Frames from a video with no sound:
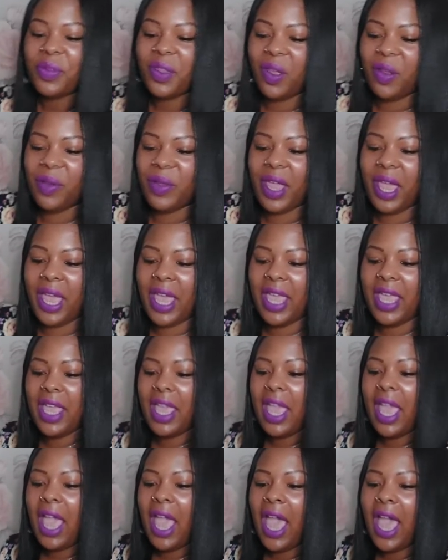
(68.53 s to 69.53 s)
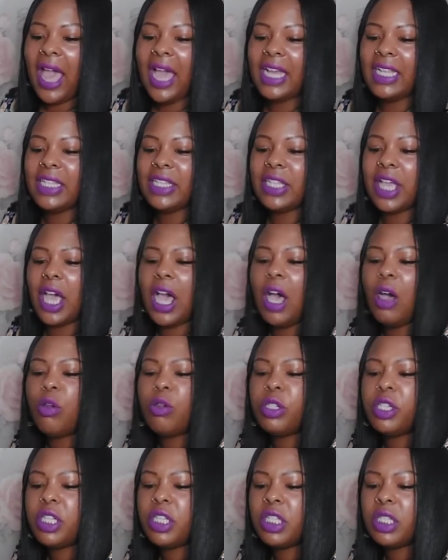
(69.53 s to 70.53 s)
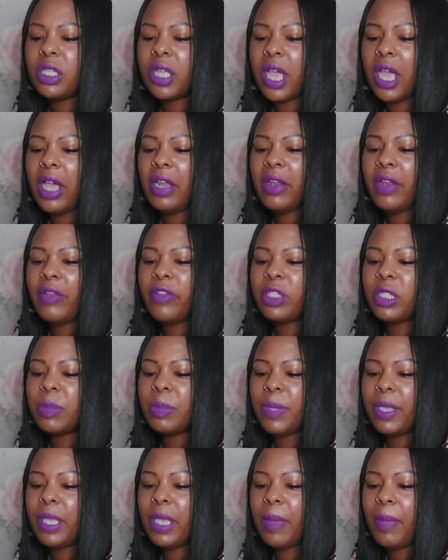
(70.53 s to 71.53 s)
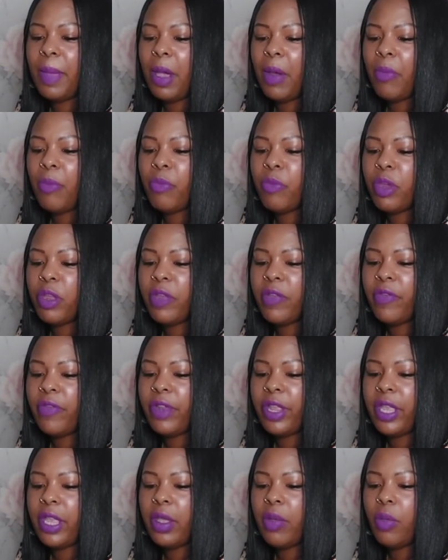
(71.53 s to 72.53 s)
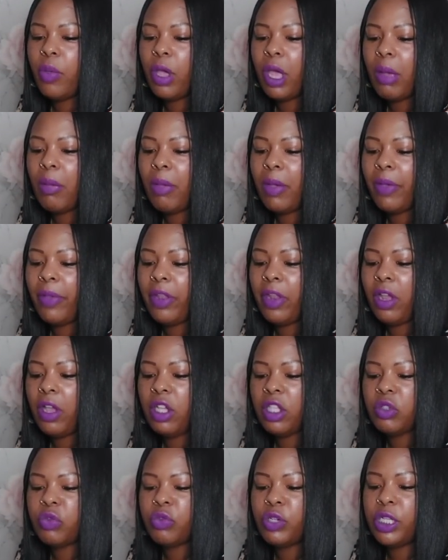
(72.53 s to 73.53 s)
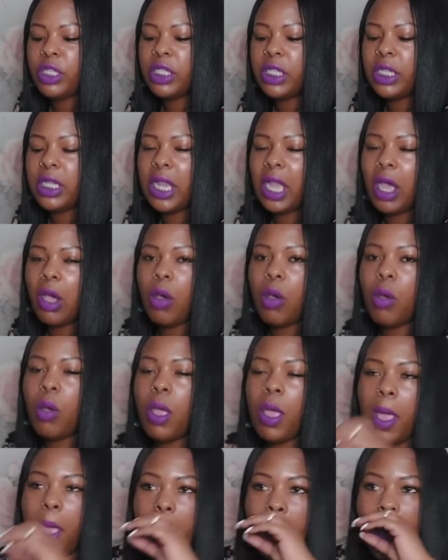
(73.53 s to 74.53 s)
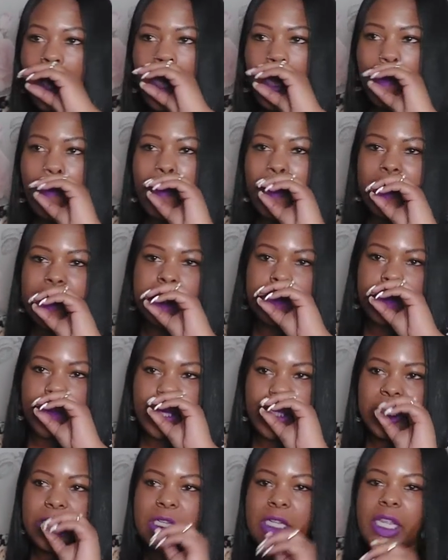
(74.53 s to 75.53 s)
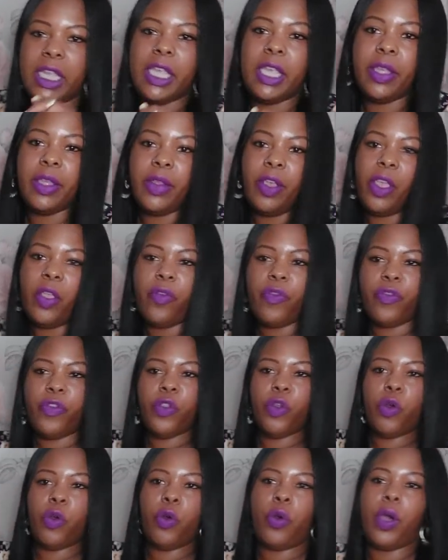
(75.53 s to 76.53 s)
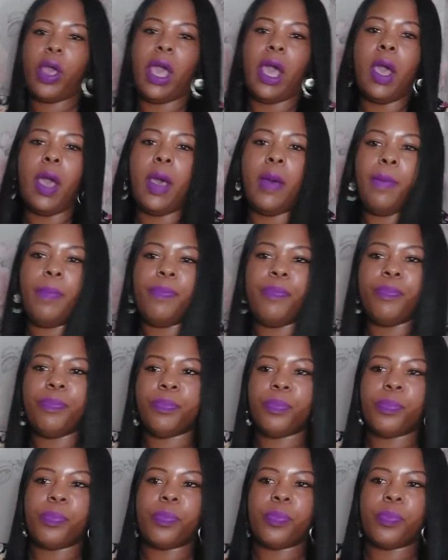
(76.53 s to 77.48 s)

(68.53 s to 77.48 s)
Okay, and I'll just kind of speak about briefly what come up in the last reading now, especially if you're a